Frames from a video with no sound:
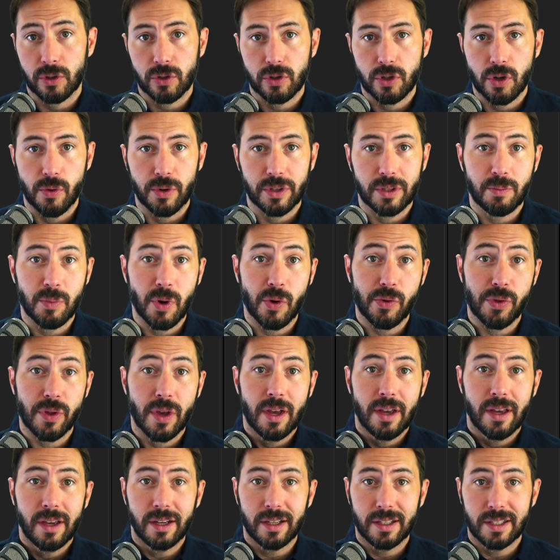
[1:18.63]
So it's both
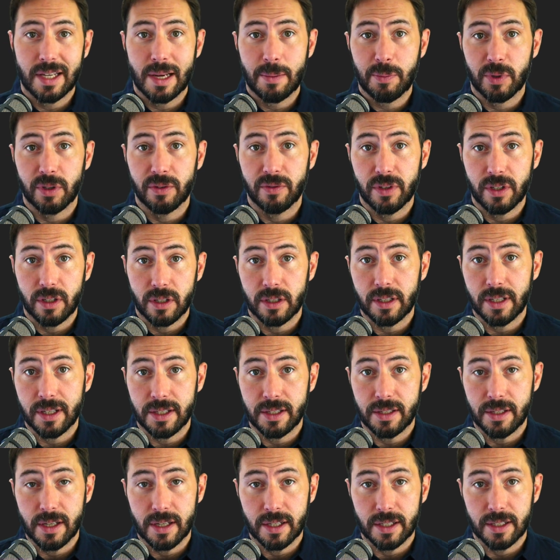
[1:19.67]
an example of the
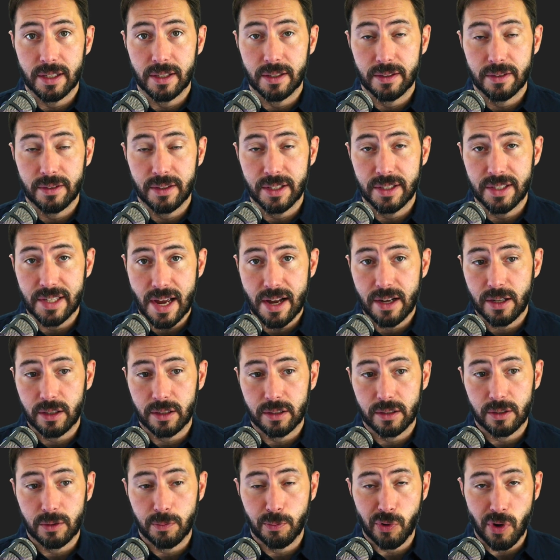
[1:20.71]
uh, the exact
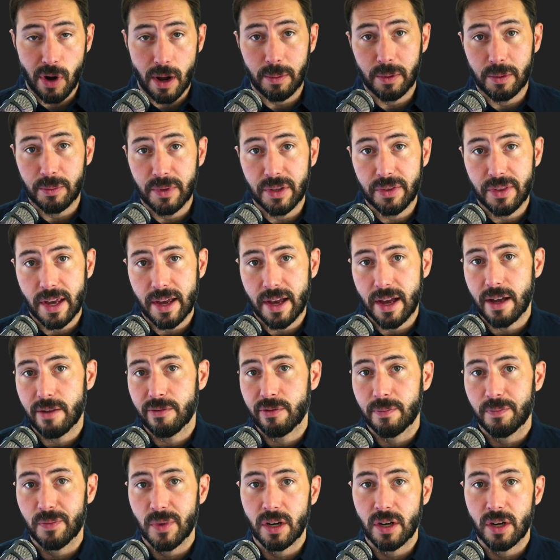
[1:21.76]
problem that they have.